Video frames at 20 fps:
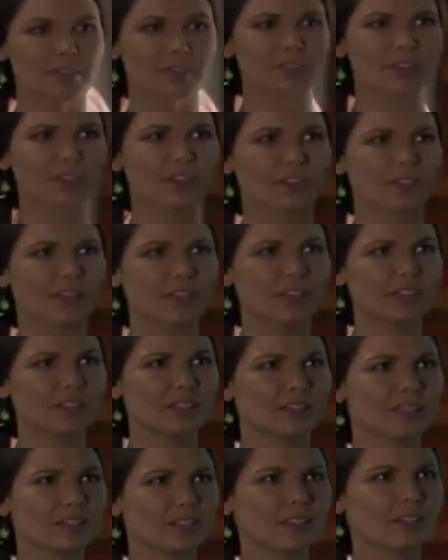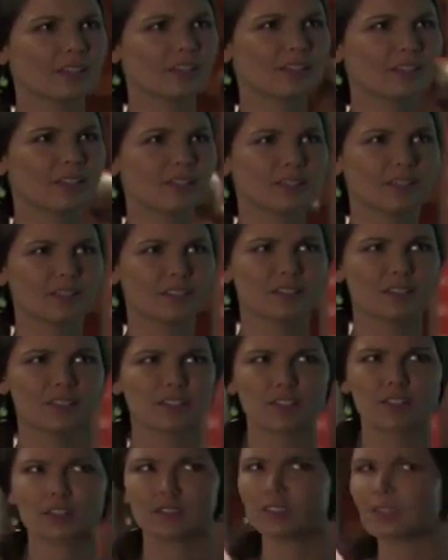everything okay?
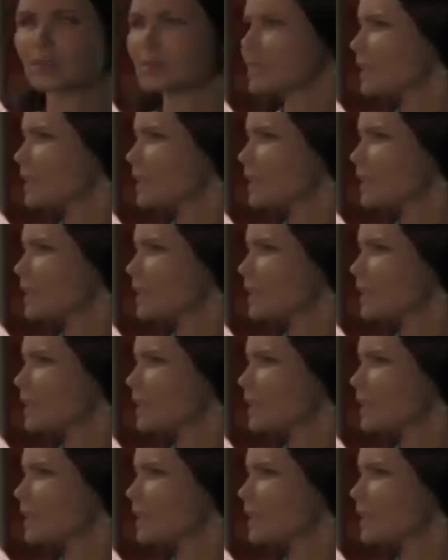She looked